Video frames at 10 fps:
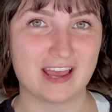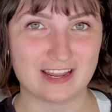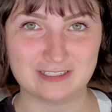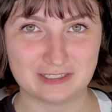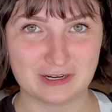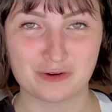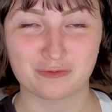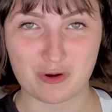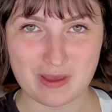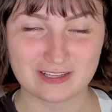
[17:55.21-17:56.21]
ending
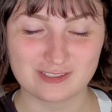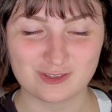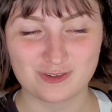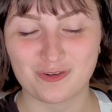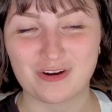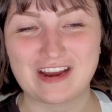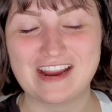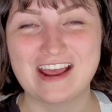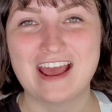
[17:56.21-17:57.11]
romance story,